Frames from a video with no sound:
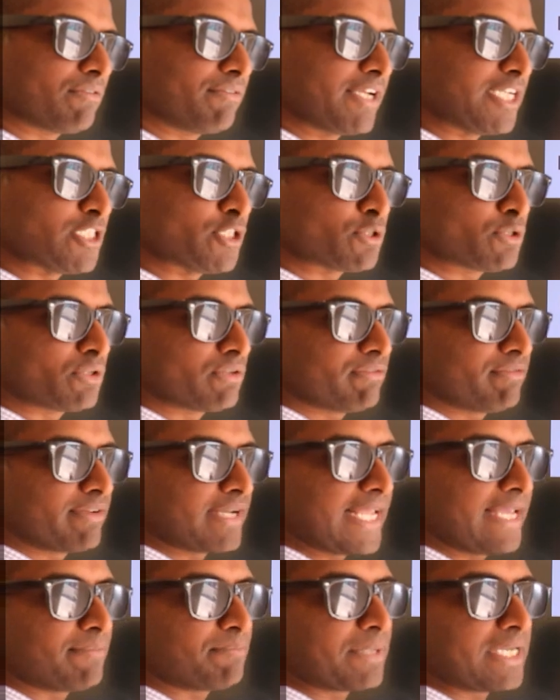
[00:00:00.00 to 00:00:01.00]
we should
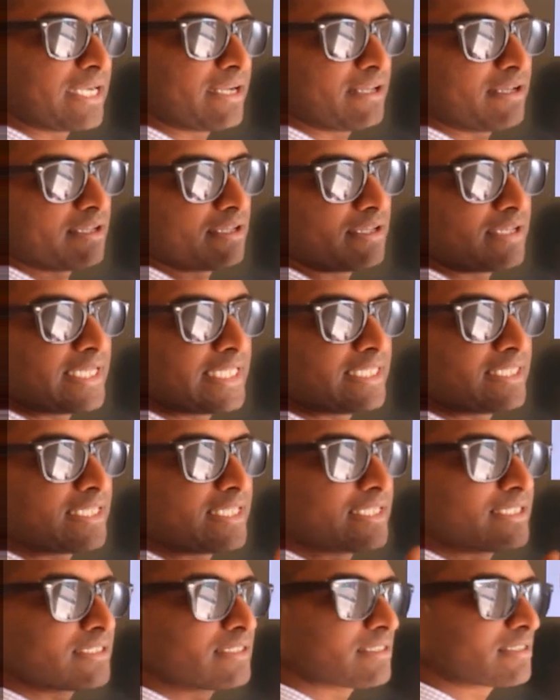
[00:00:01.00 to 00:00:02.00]
frame it in
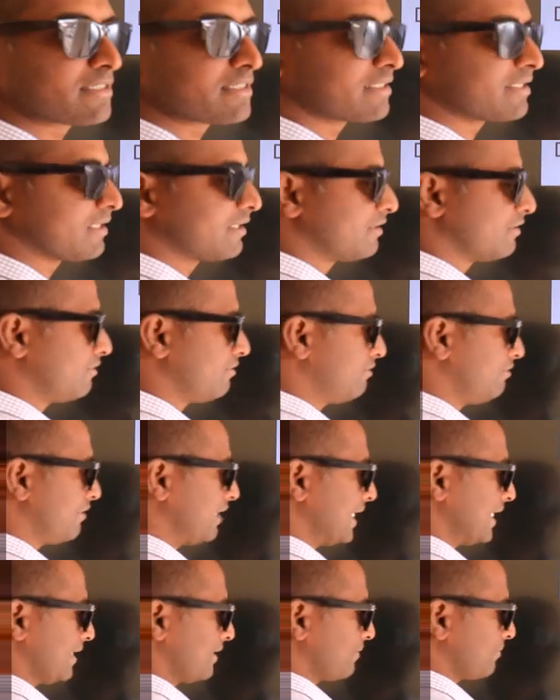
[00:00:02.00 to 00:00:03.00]
this
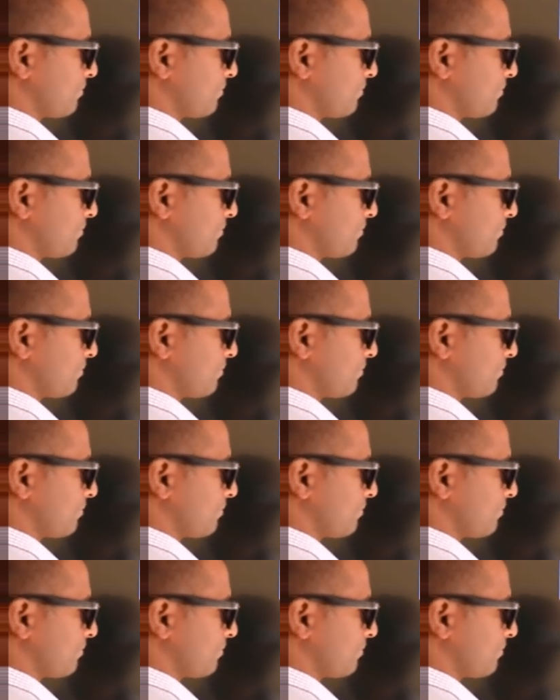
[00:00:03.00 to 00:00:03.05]
way.